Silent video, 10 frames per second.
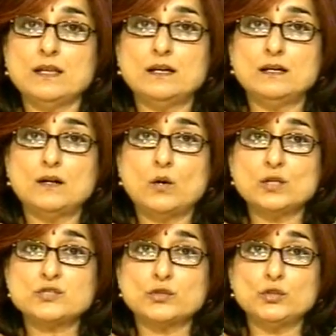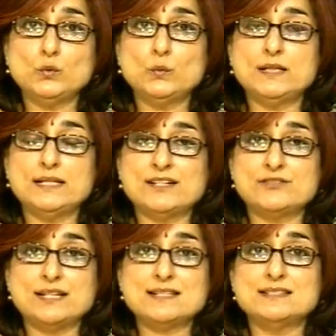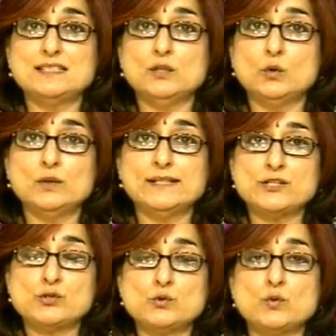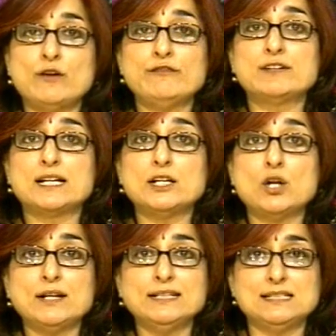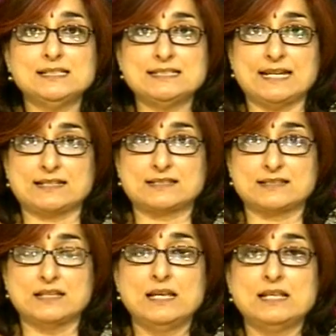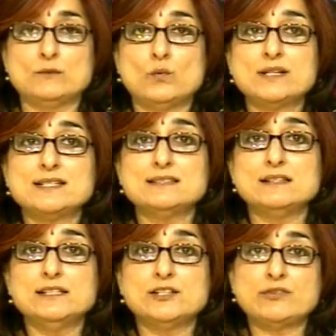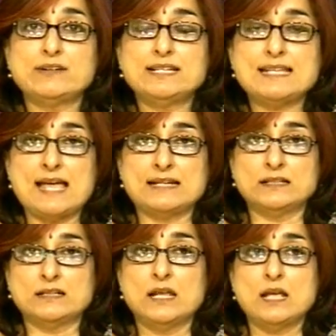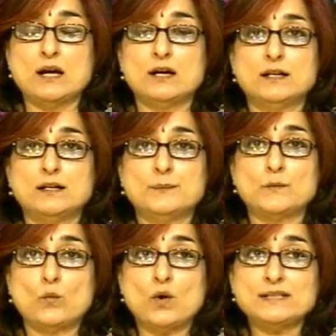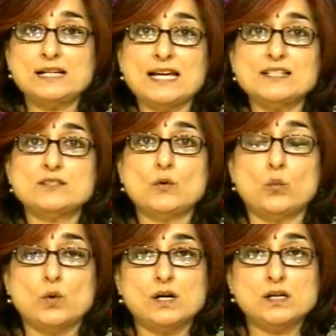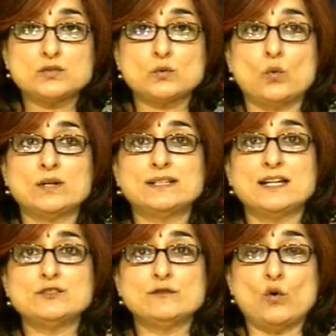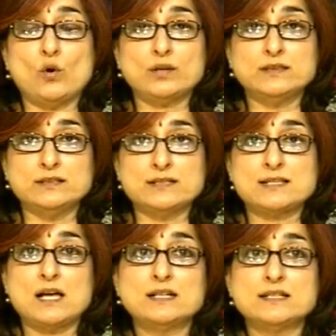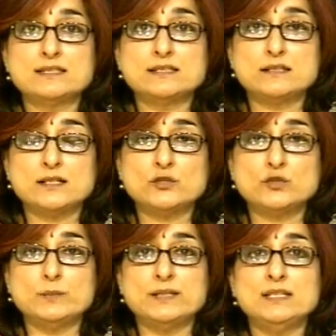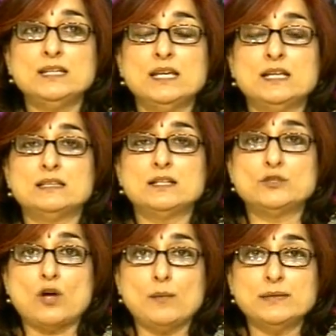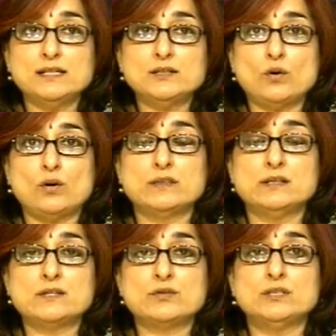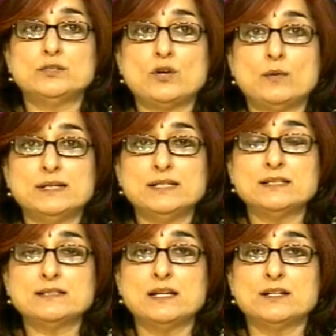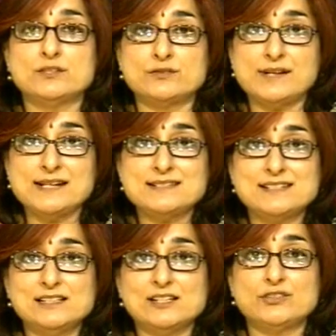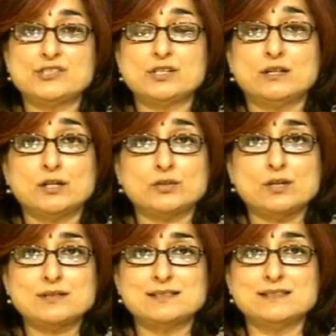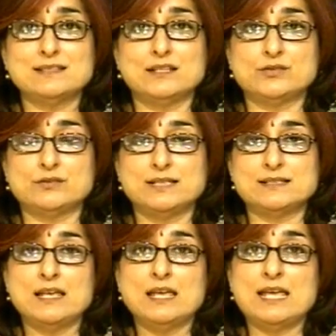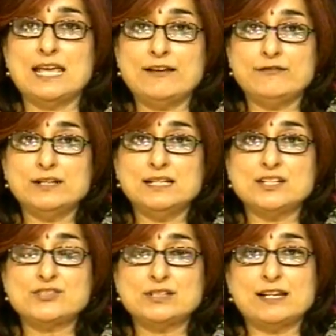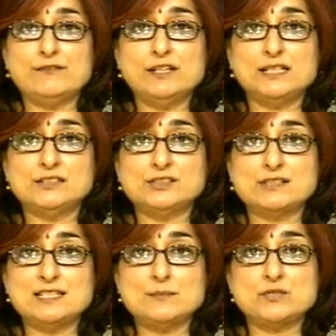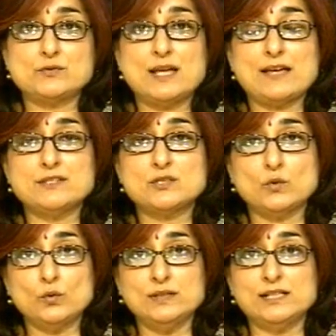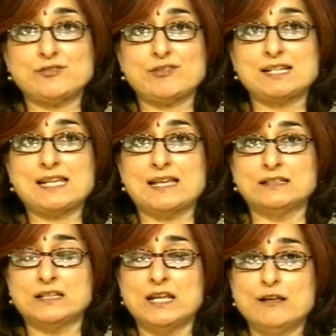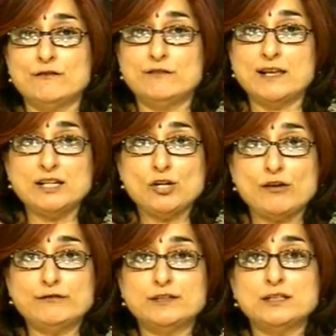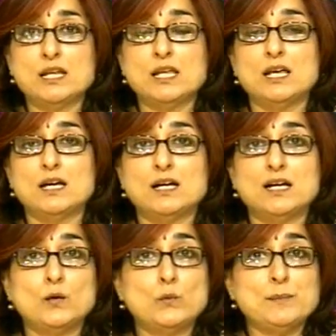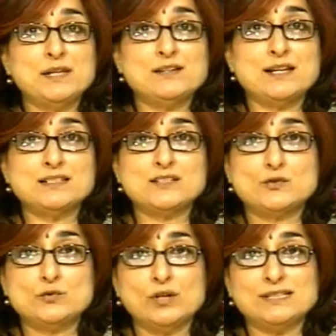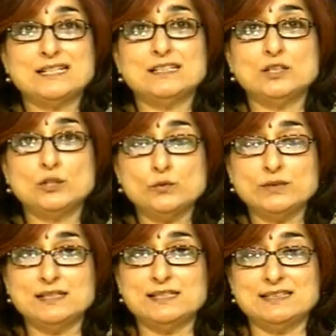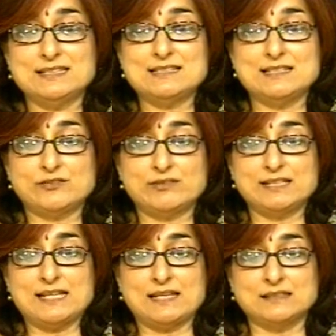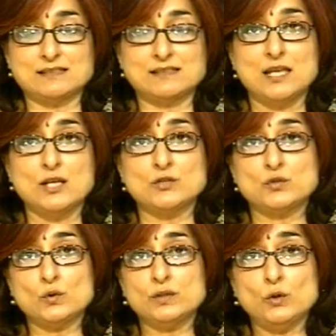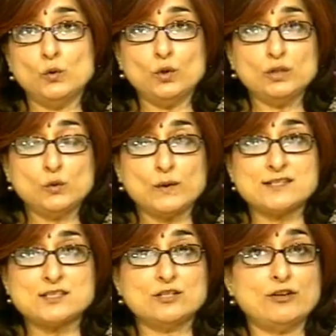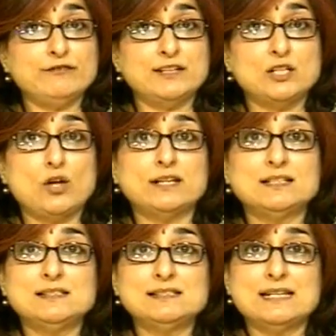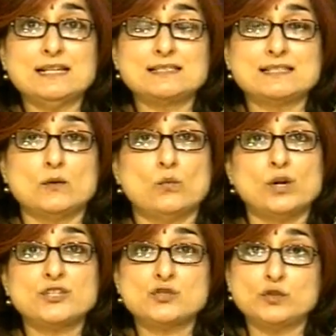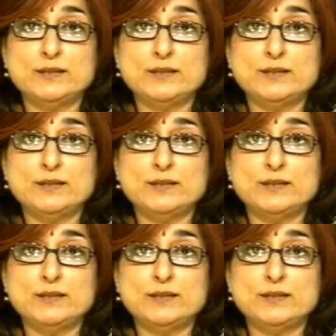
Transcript: Also you will address the whole issue of canonical texts. What is the literary canon? What kinds of works, what kinds of authors are considered to be the dominant authors or the dominant trends in literature across the centuries? Every nation, every culture seems to have its own literary canon. Very often women writers do not get included in these literary canons. So the whole question of canonical texts, what should be